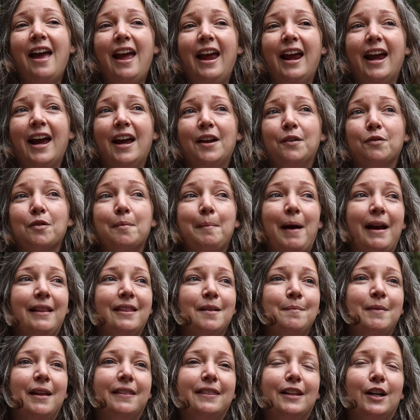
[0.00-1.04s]
and remind
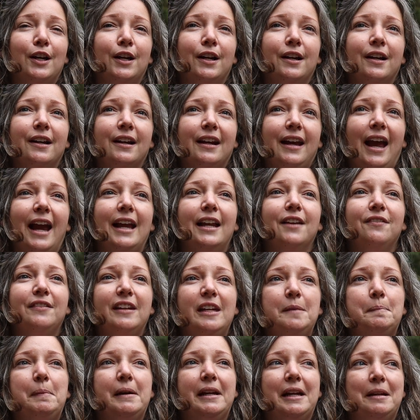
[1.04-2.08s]
them that they're kind of
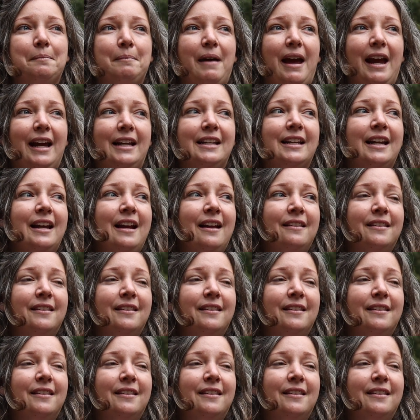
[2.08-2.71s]
keeping in mind